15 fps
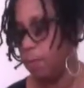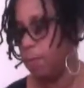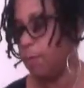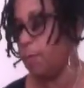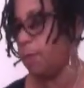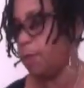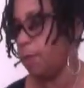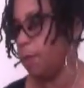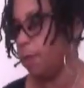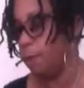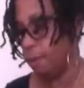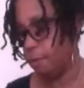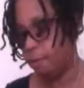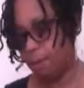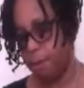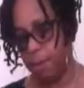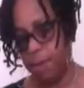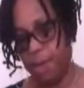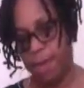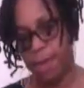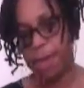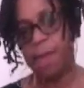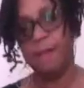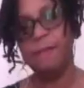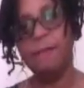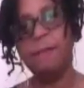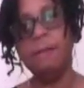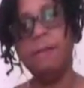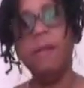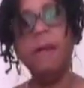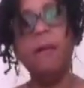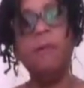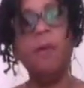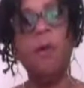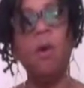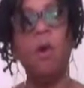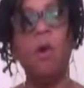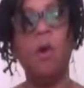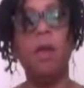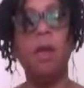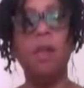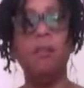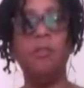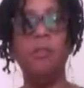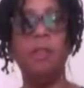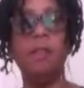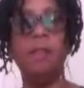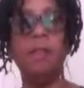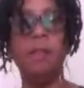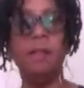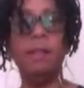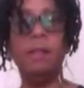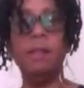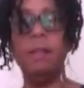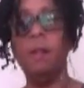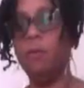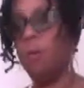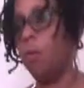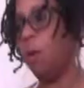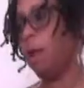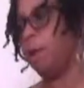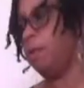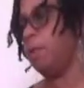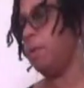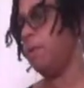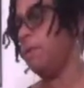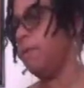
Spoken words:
It's fitting in my bag, and I still have, as you can see, I still have quite a bit of